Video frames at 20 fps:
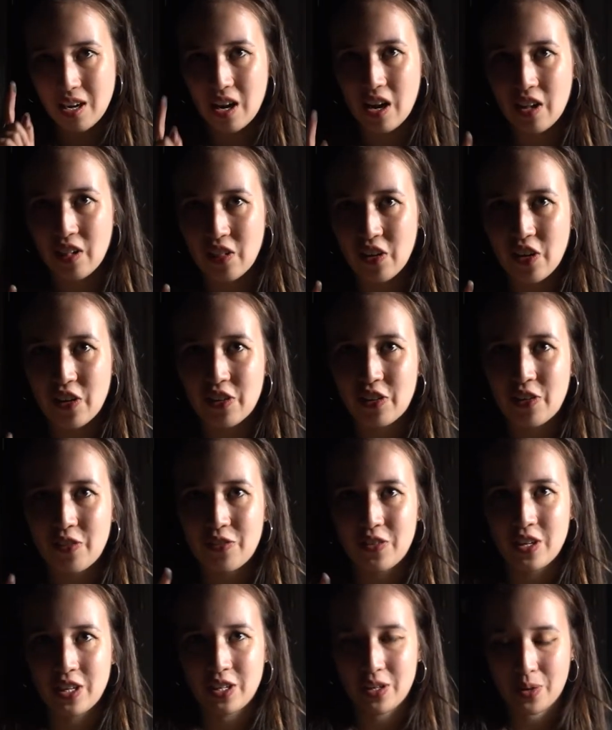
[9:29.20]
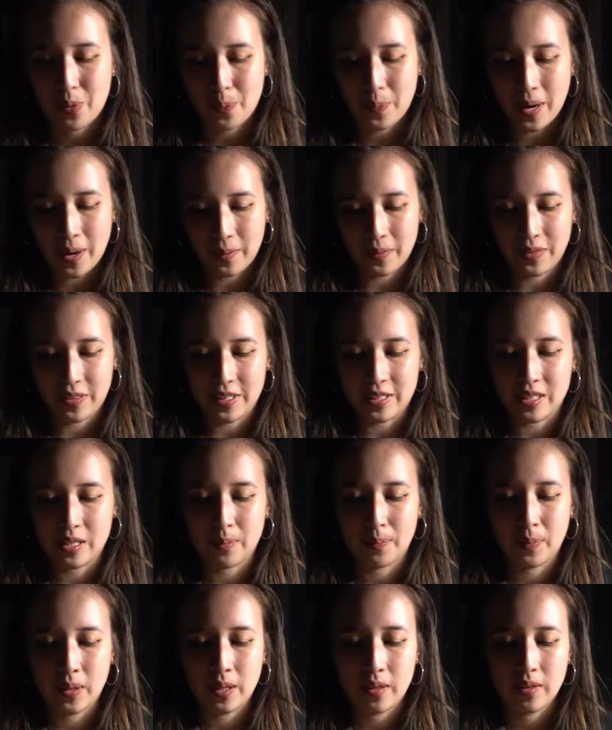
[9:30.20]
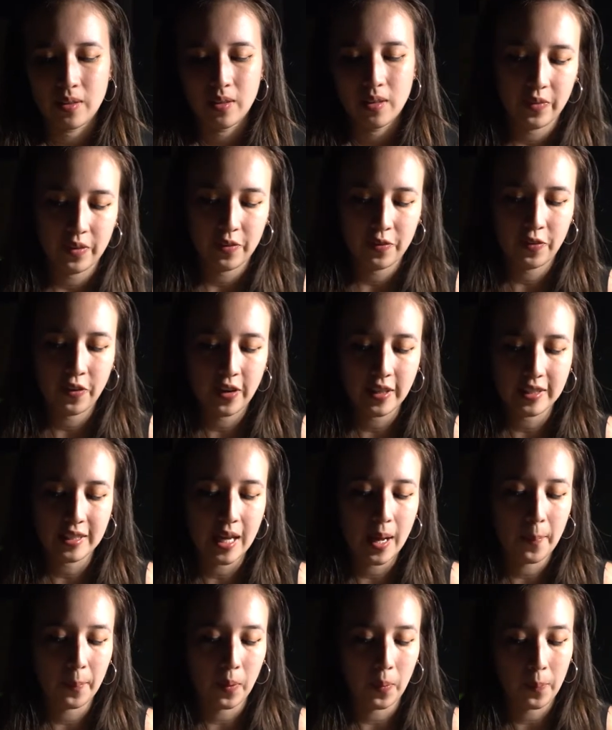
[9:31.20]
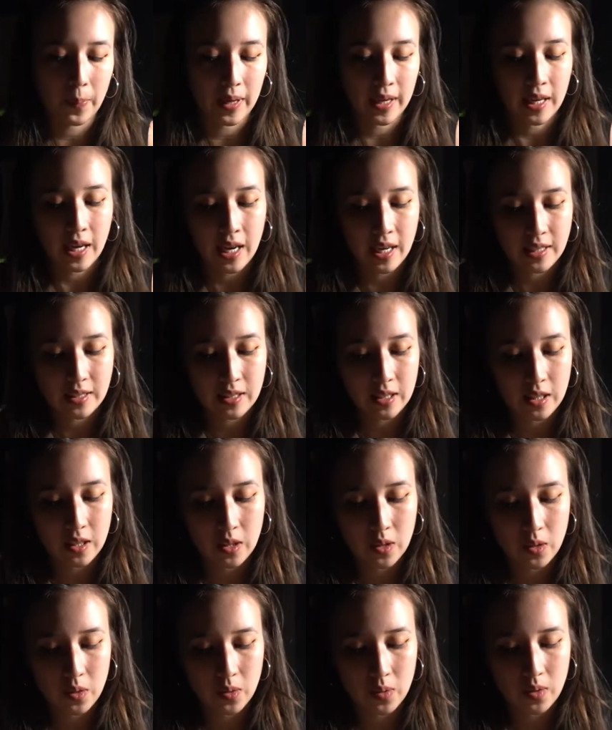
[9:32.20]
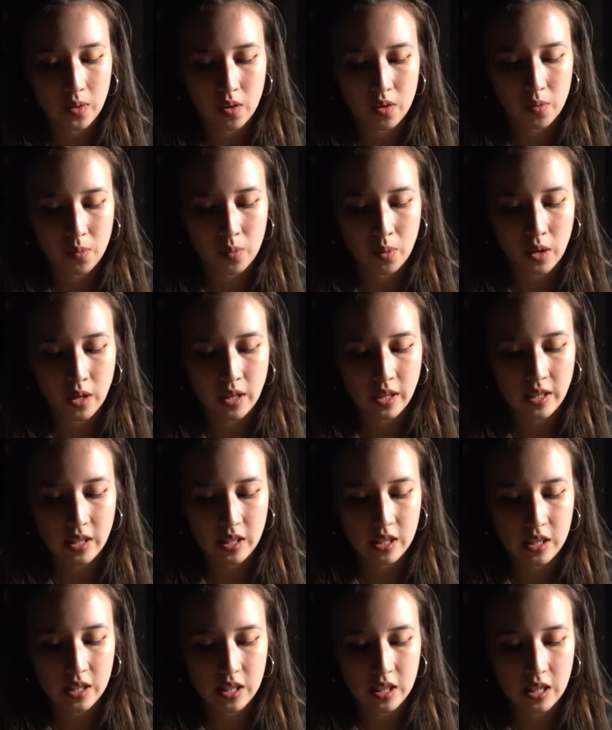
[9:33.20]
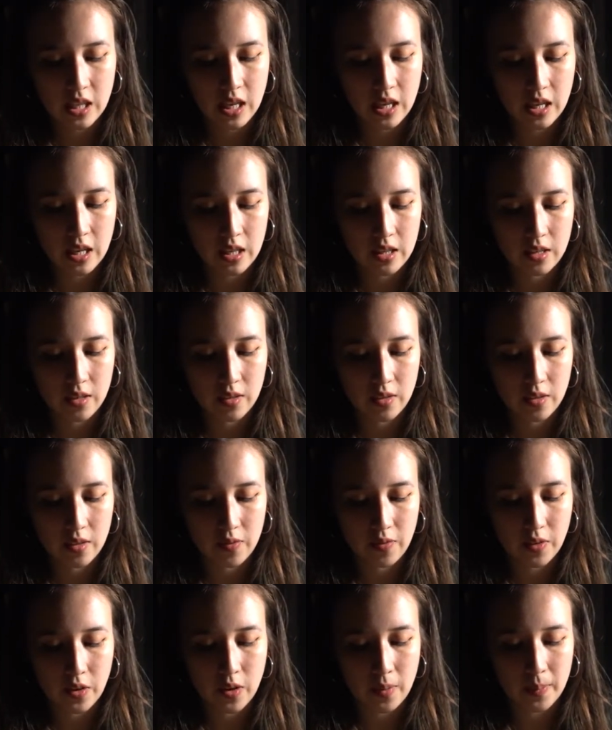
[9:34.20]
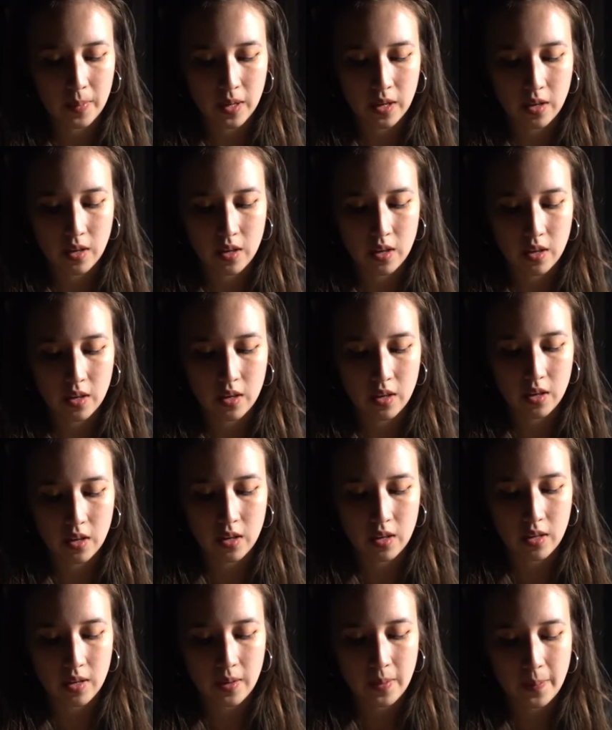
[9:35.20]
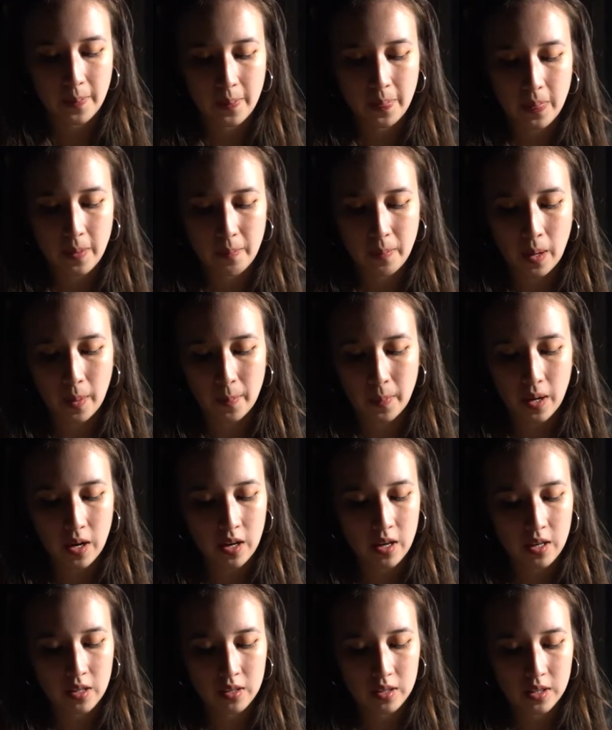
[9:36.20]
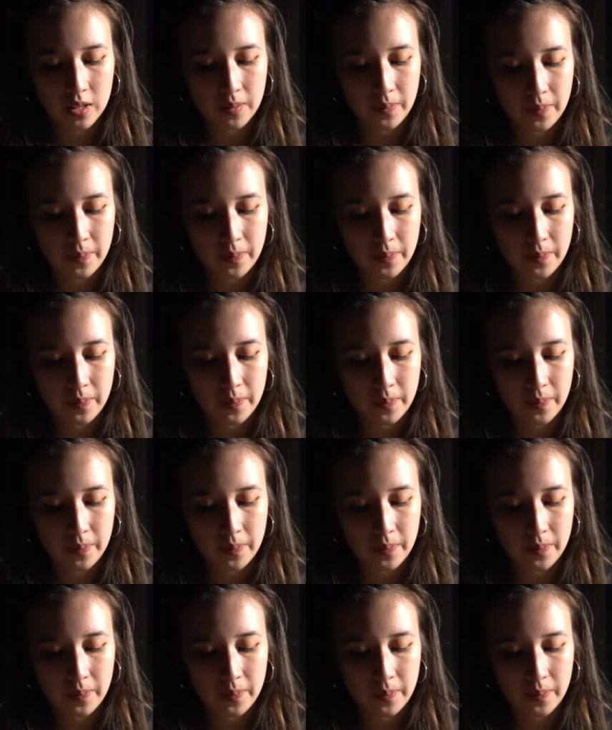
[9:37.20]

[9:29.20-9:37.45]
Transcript: longer video about this, but for example, Picasso, Roy Lichtenstein from pop art,